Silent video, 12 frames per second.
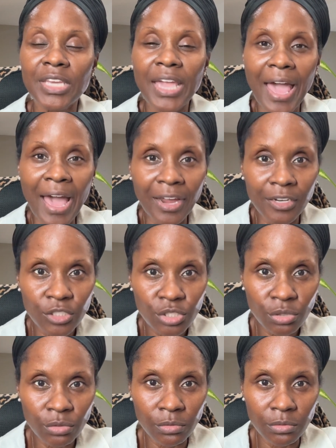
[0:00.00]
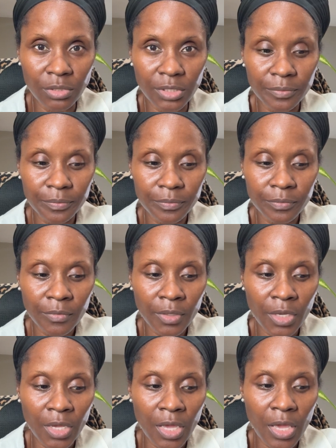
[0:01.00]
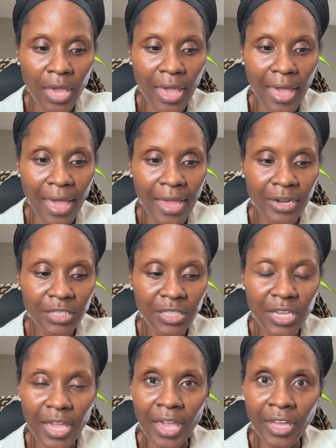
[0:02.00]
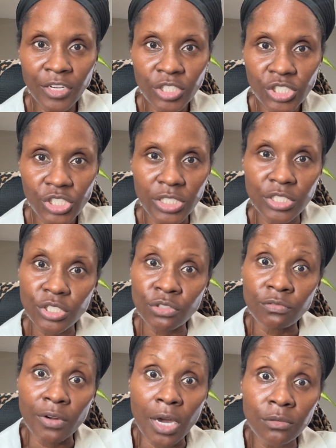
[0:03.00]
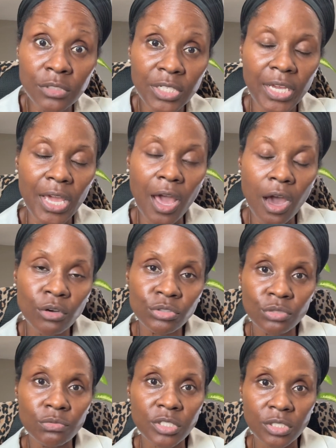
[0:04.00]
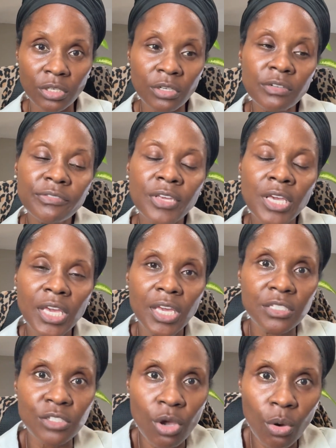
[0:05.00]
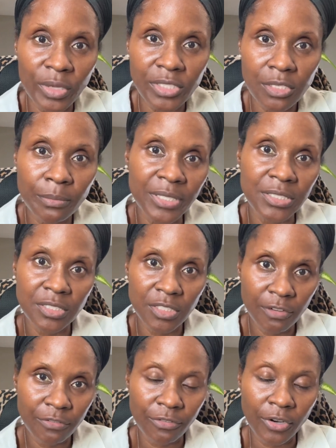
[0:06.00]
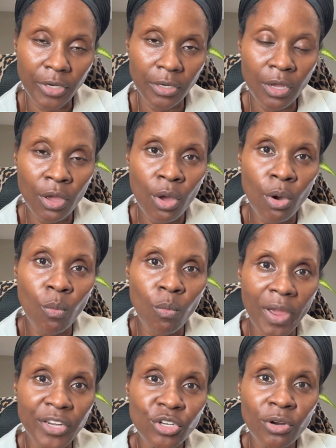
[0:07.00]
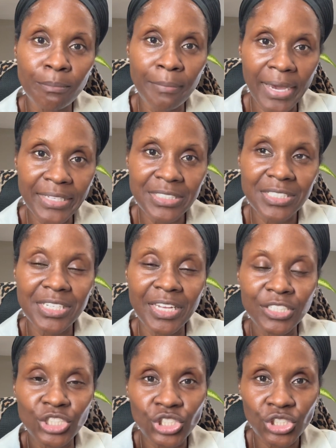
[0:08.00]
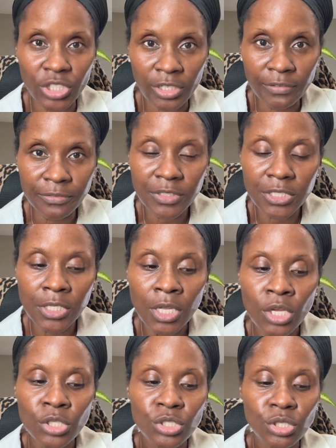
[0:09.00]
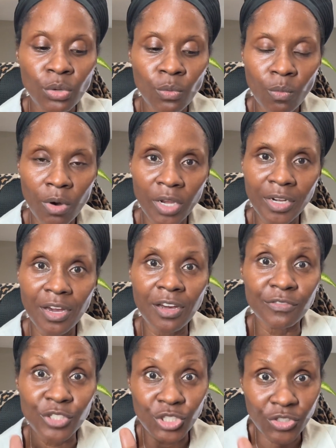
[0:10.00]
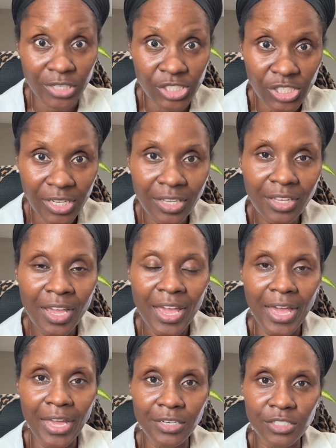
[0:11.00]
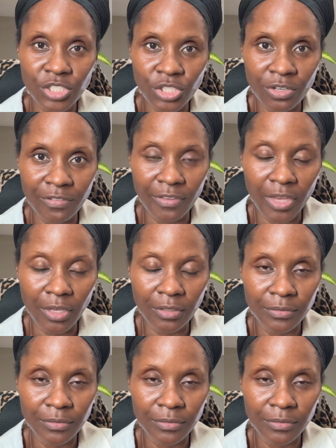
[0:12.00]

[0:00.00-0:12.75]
attitude and the energy surrounding how you serve is going to be different when your mindset shifts to one of stretching and serving.